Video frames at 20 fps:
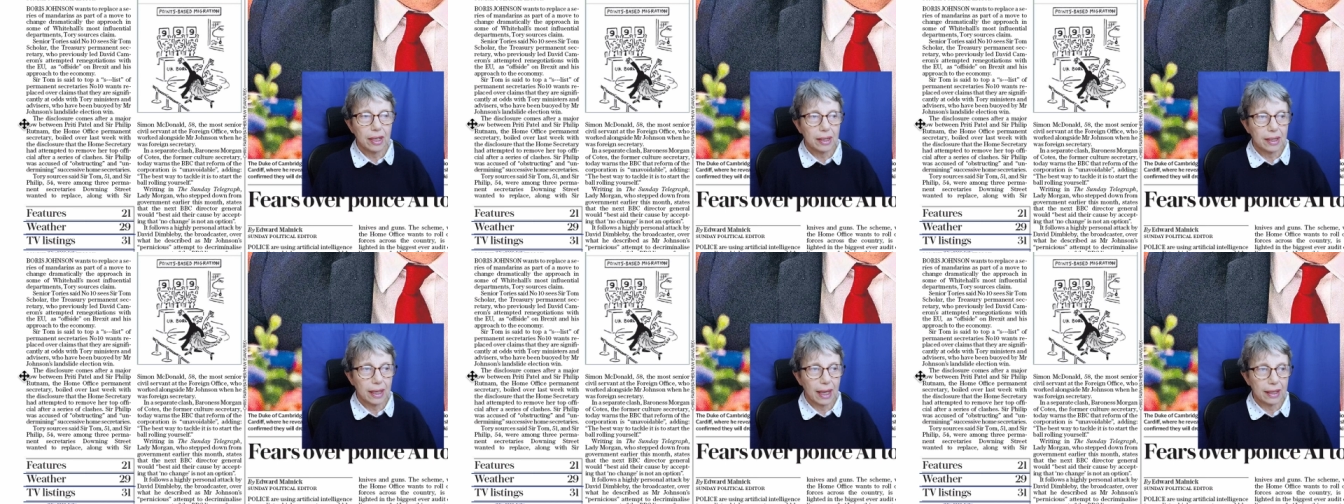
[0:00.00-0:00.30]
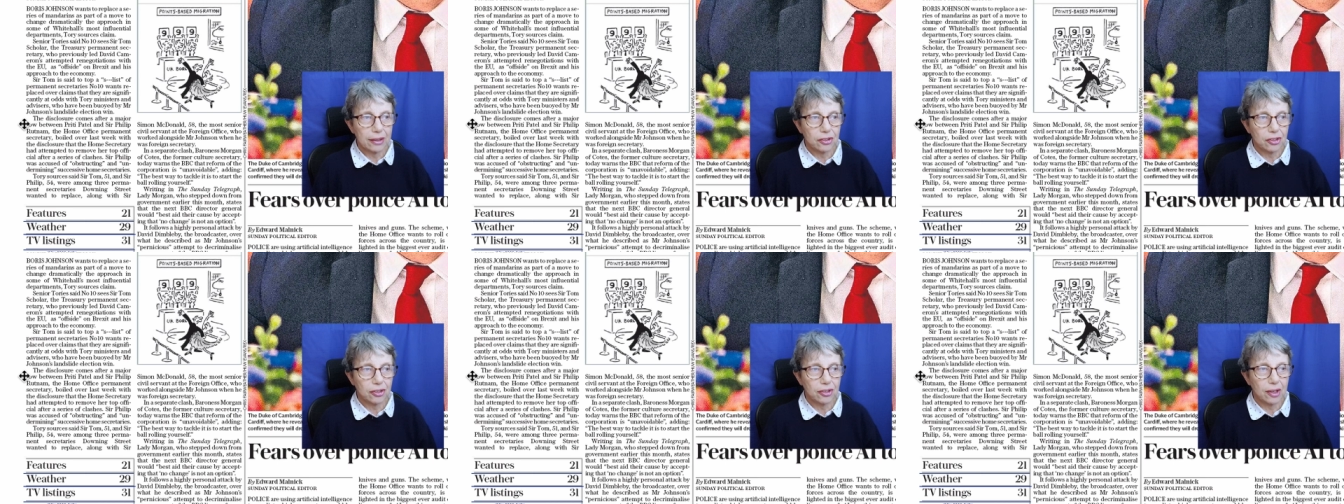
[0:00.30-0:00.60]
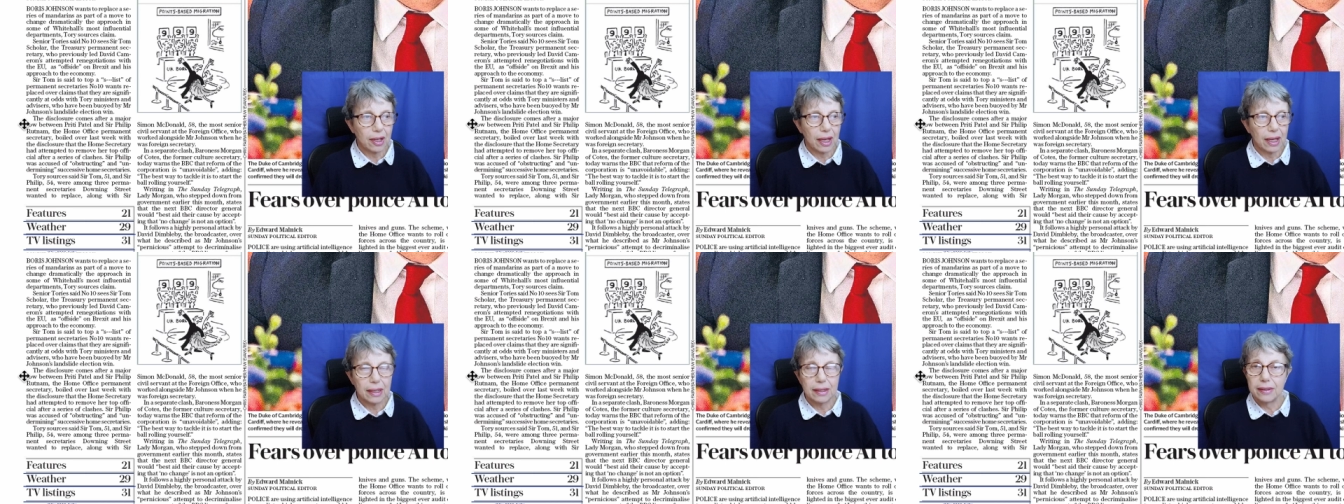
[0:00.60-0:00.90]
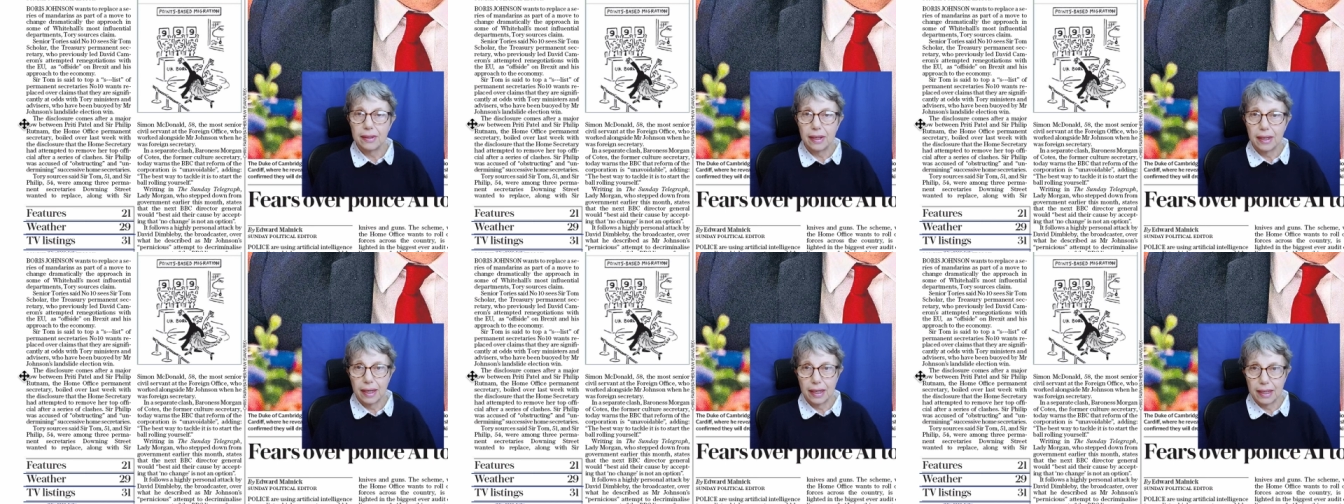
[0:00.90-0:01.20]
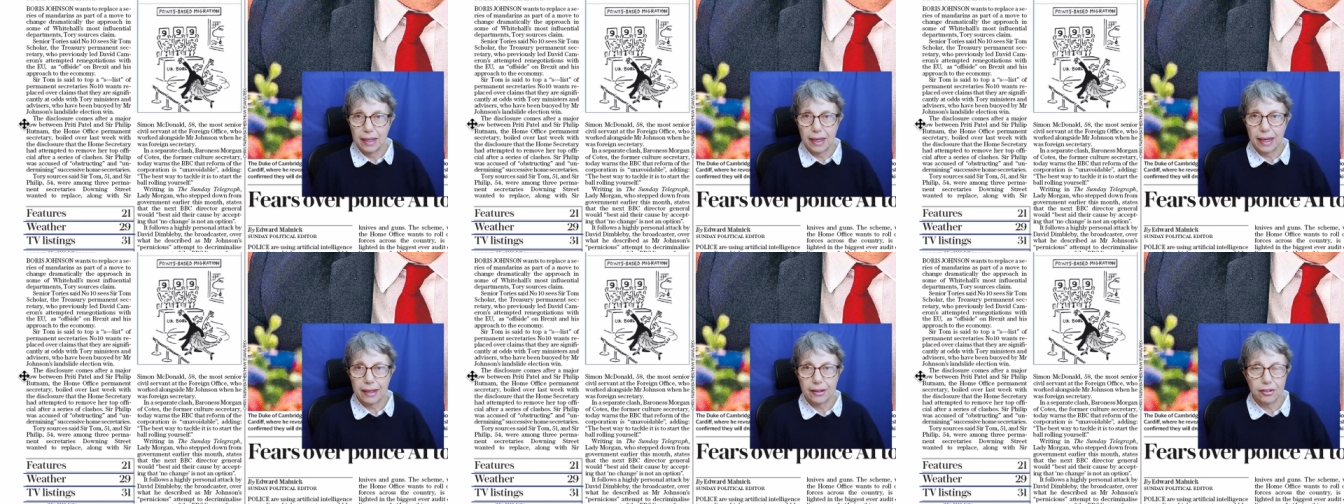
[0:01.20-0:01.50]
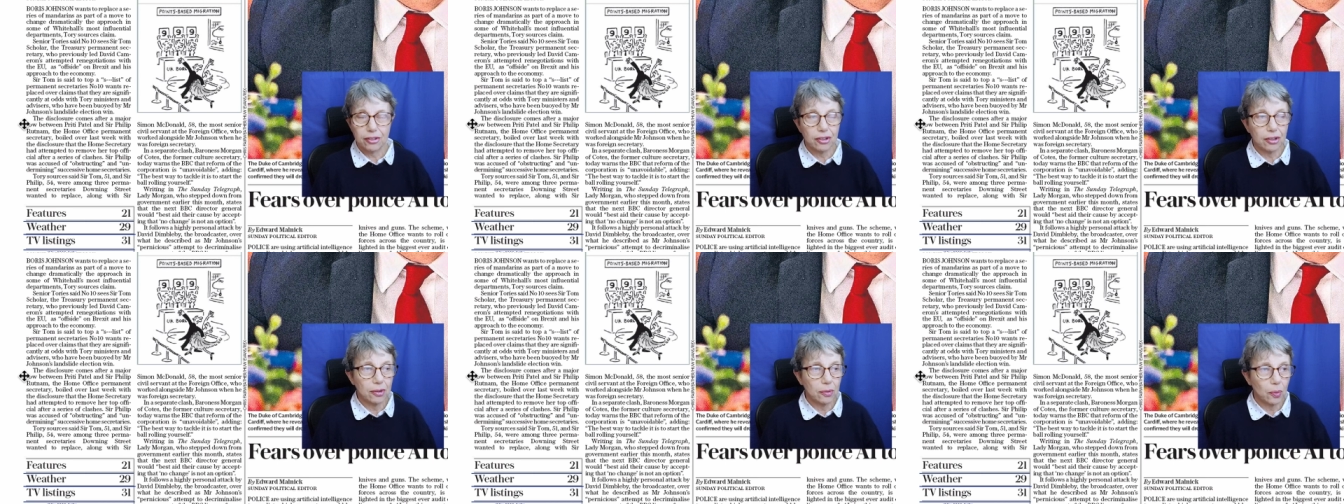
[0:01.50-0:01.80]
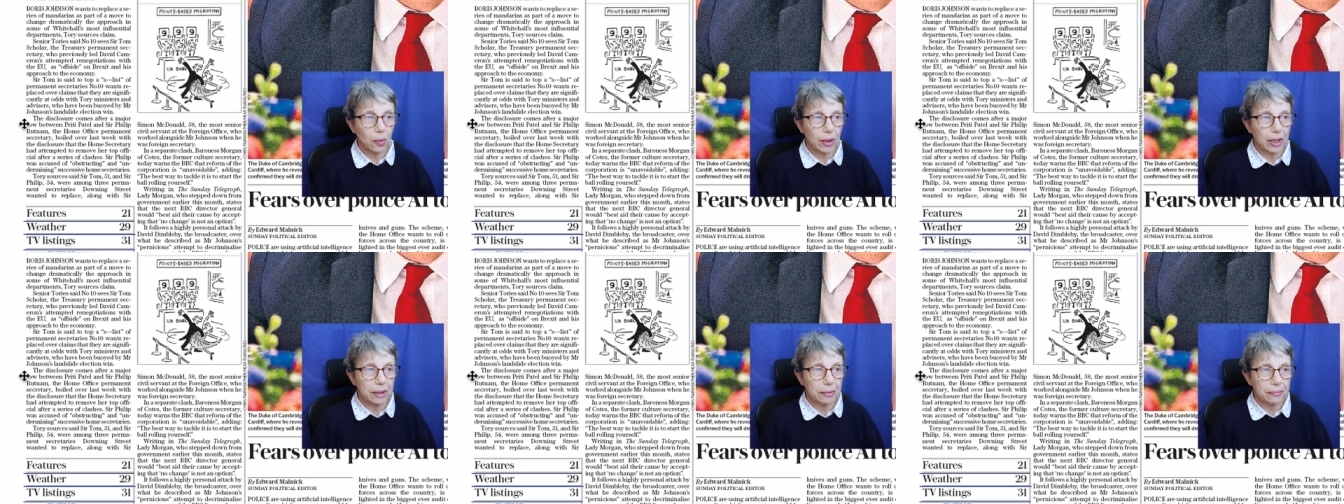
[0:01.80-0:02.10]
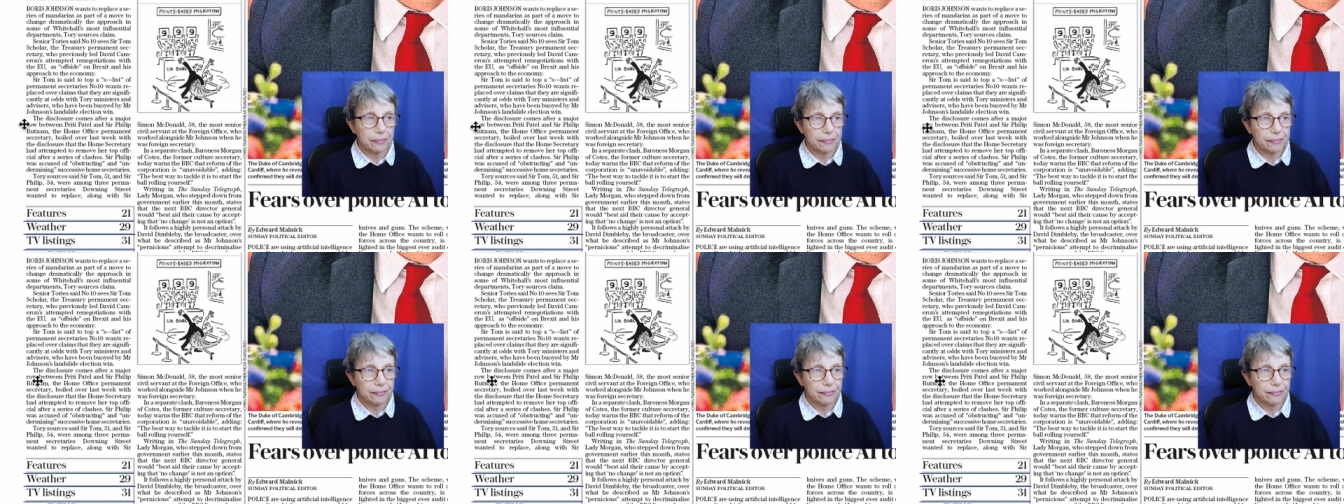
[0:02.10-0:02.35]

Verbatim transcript: landslide election win.